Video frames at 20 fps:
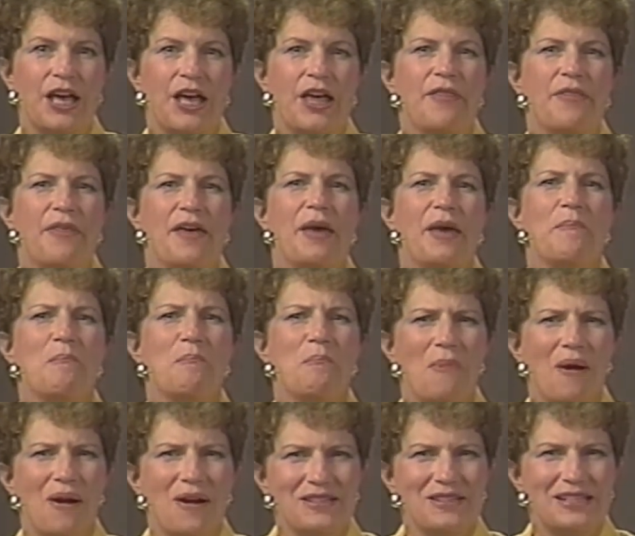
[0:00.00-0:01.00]
they
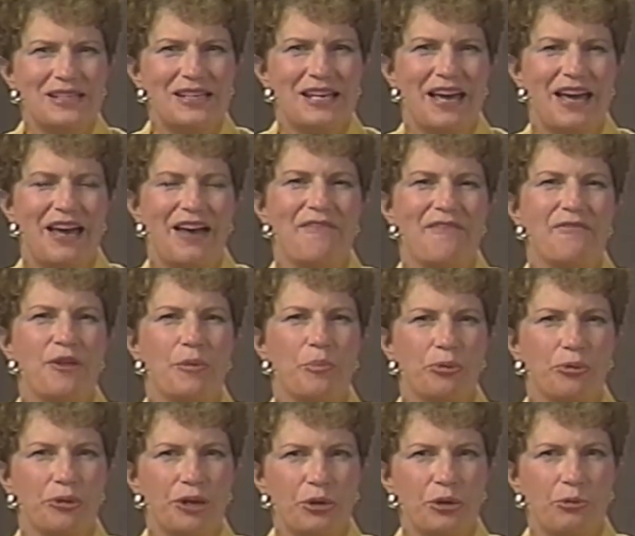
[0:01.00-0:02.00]
must have the
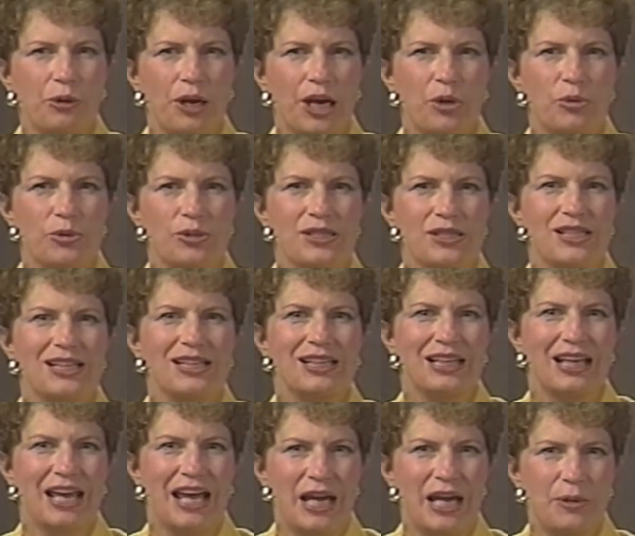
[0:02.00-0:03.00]
prerequisite
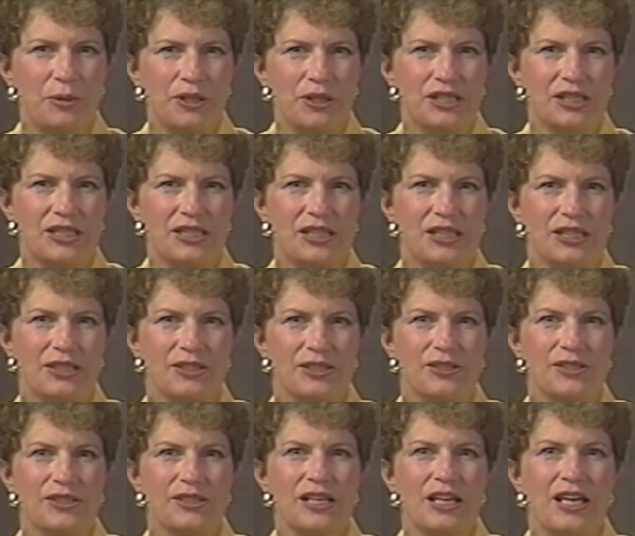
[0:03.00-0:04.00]
language
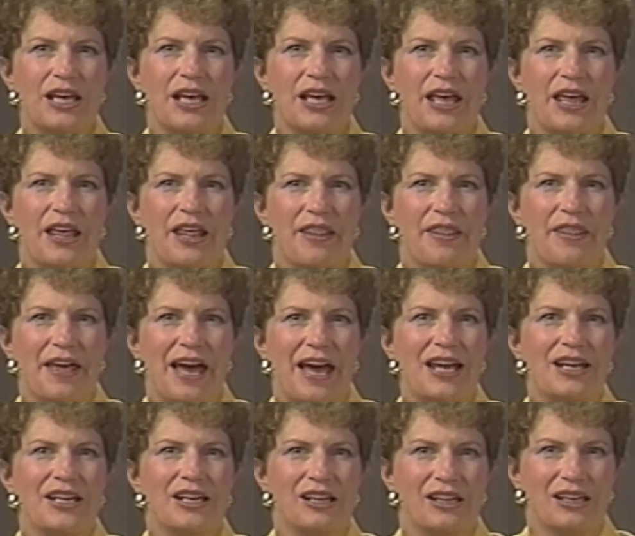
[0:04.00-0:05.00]
skills
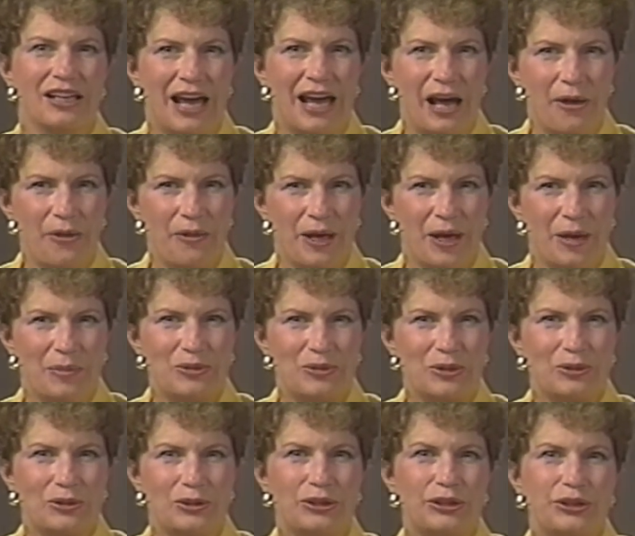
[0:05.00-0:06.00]
that allow them to
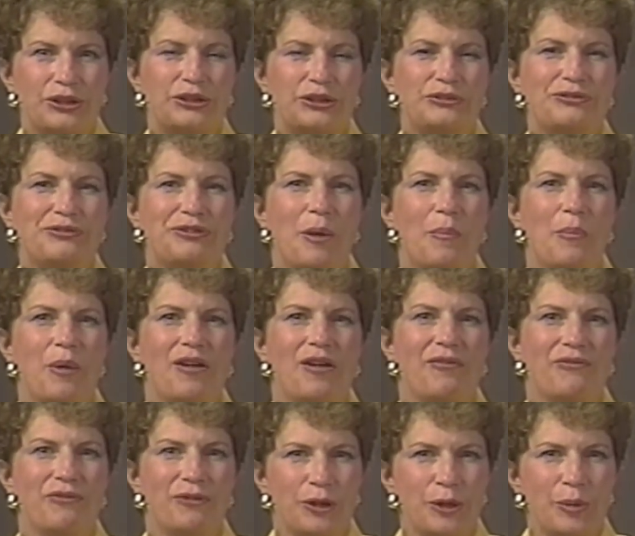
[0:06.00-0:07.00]
learn from a
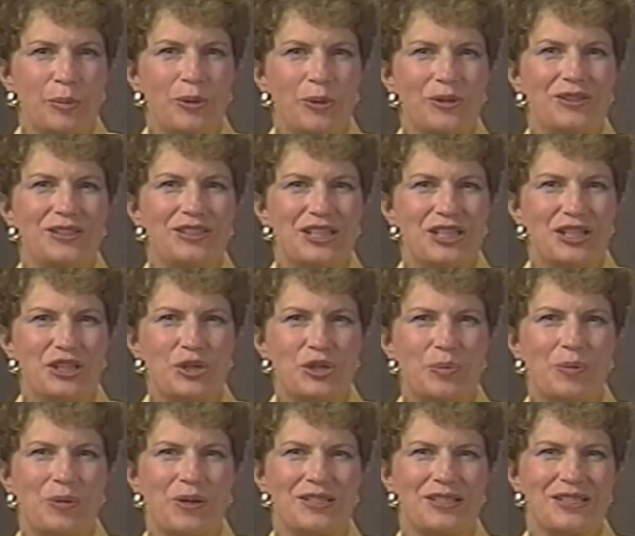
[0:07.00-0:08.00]
verbal teacher
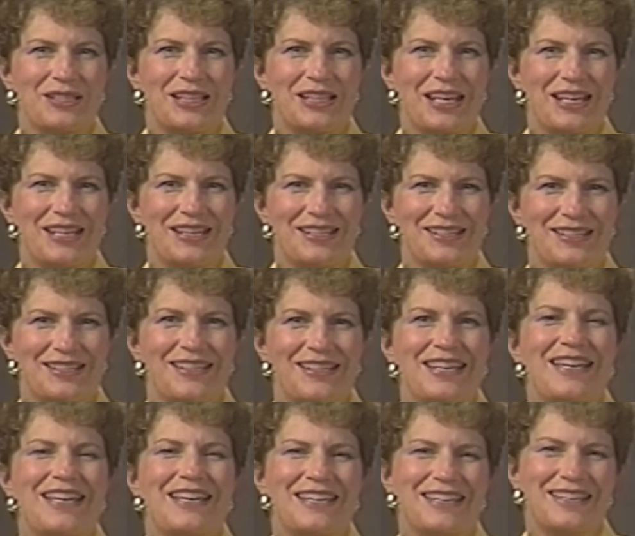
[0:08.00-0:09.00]
presentation
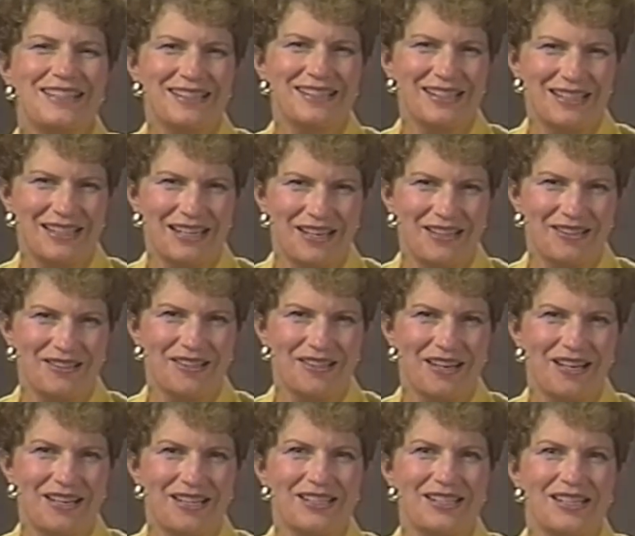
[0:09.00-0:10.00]
in
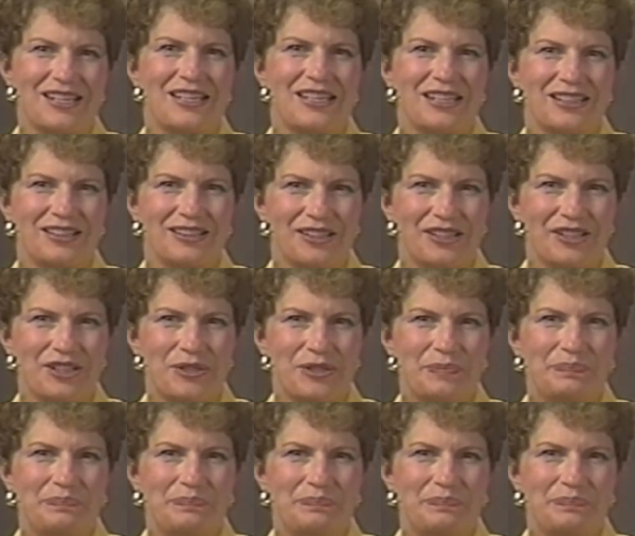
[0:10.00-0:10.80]
standardized English.